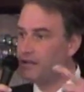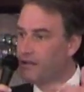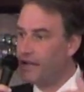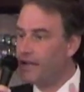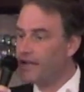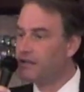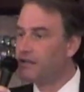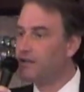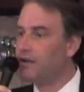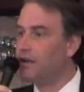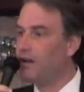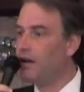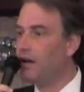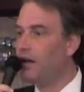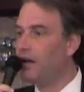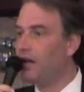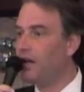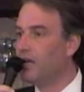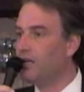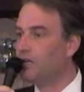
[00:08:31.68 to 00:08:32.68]
that
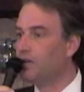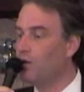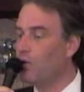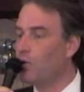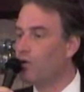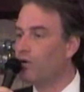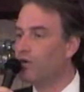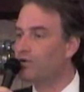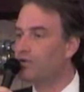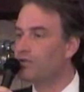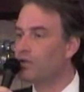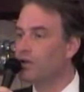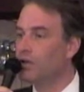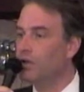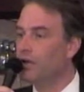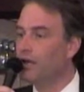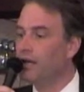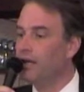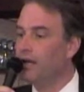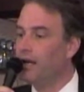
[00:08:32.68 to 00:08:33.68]
headquarters
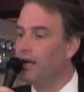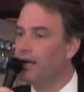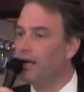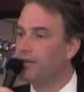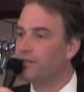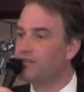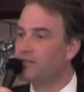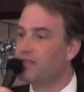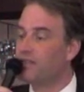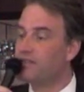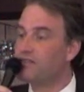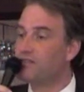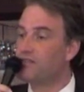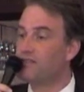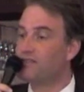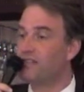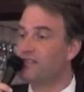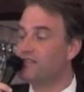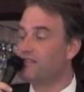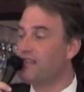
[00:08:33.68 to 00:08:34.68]

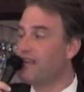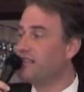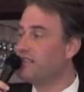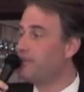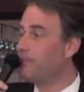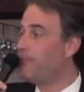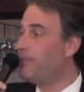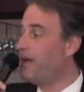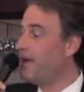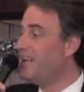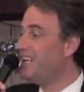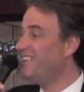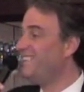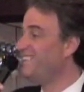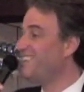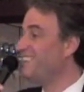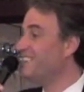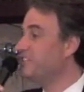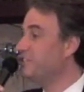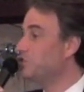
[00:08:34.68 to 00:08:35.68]
since that debate, he
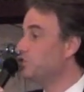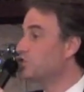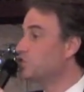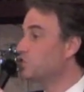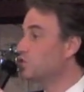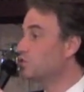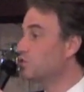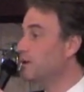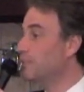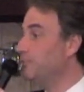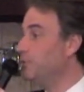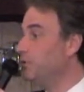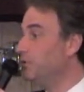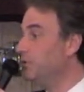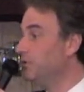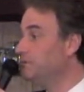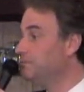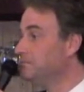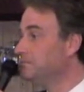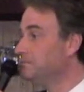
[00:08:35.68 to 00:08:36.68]
said, it's
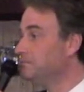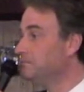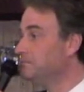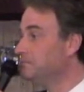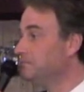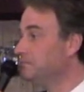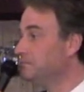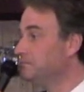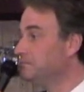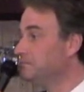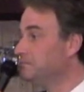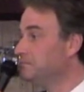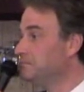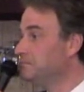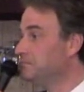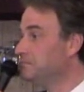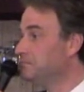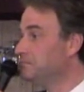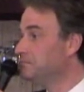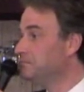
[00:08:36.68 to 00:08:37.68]
tripled
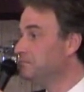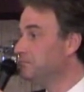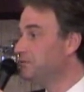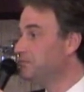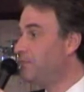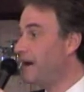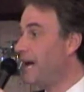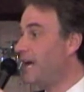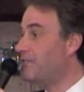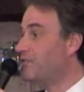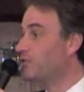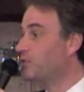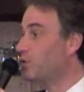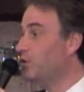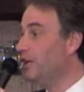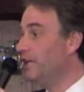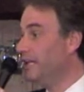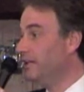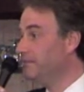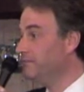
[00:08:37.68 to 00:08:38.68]
by
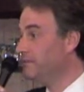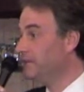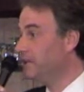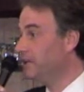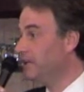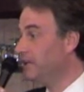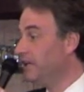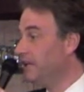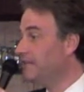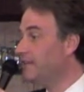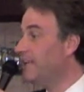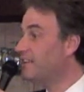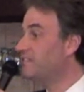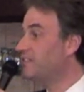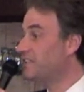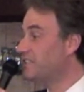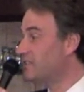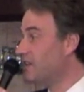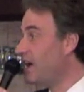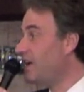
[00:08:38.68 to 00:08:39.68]
3.
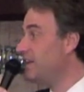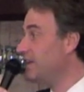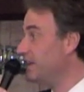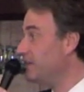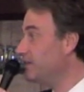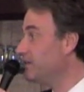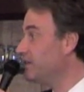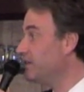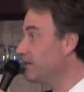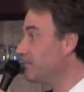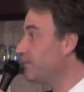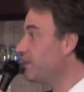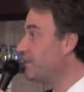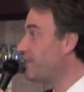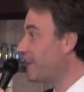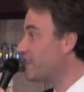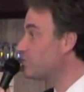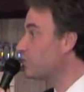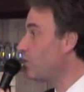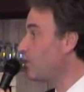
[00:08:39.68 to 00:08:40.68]
That's exciting. But
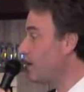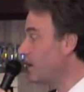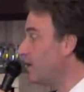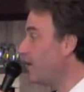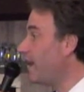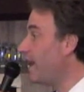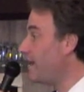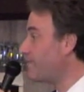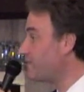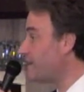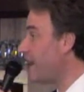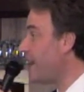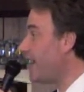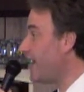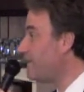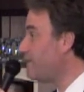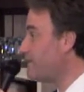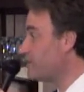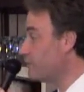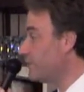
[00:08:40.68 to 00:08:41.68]
that's what we're going to
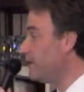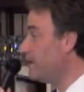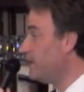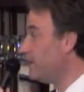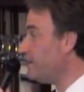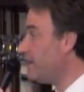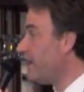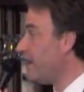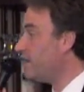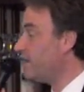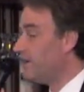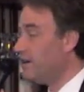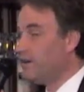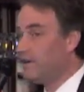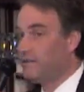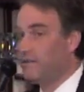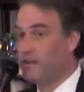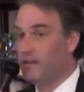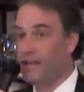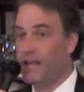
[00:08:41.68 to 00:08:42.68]
have as we get down
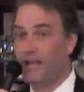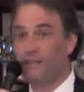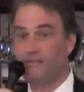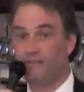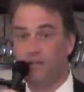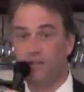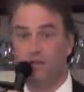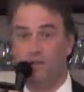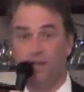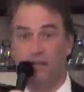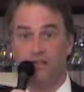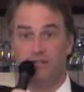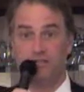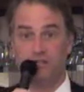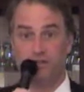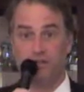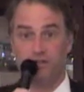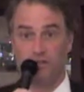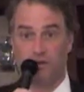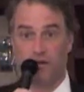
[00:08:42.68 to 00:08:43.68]
here in the last few days
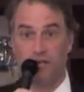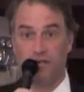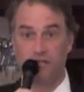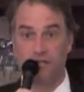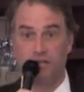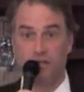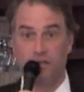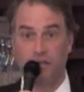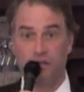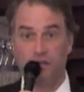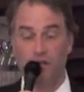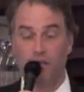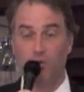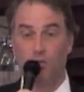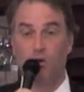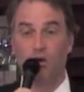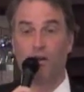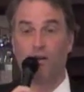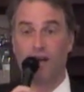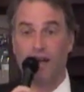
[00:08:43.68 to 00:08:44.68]
of this race.
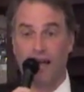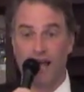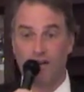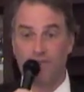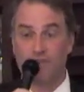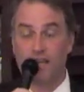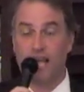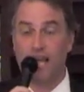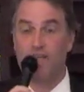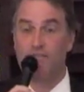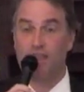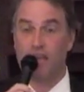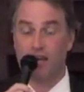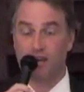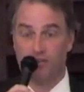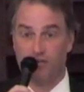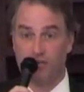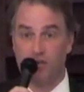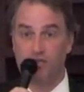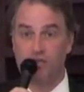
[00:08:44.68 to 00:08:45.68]
We're going to have
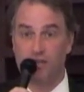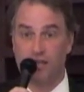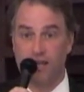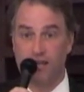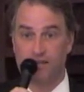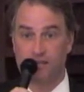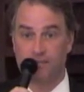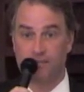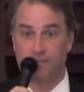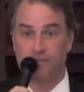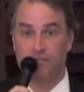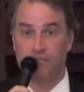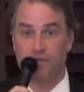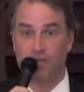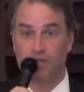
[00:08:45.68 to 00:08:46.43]
that enthusiasm.